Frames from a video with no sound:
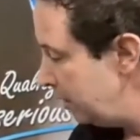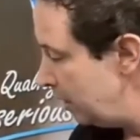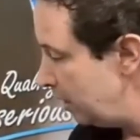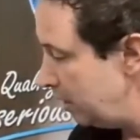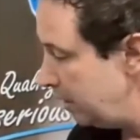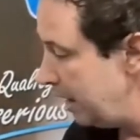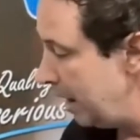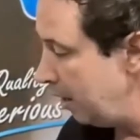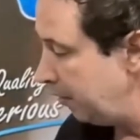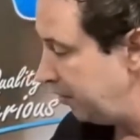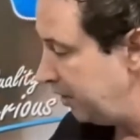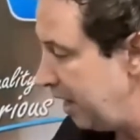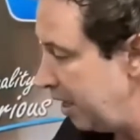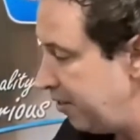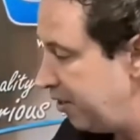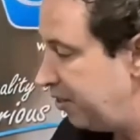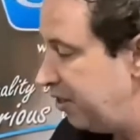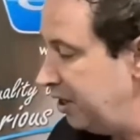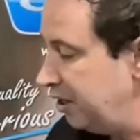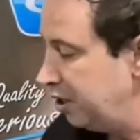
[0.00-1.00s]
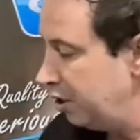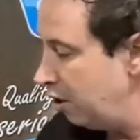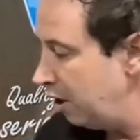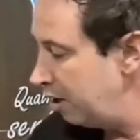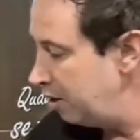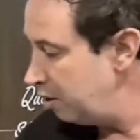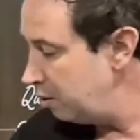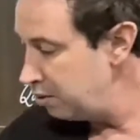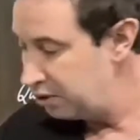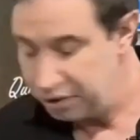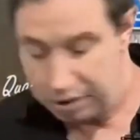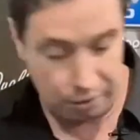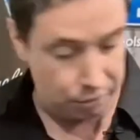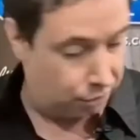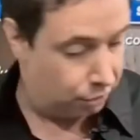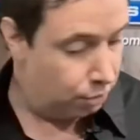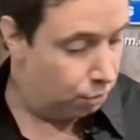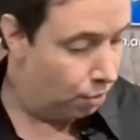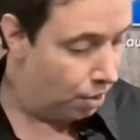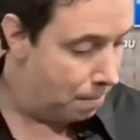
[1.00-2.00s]
Now, the other thing that I also
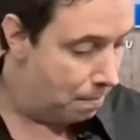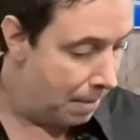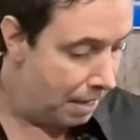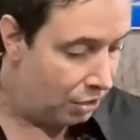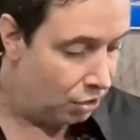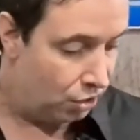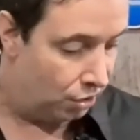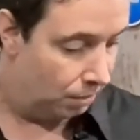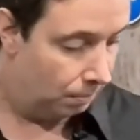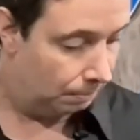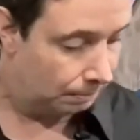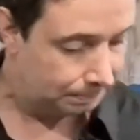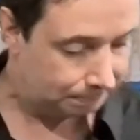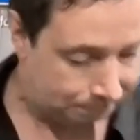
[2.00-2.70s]
do want to mention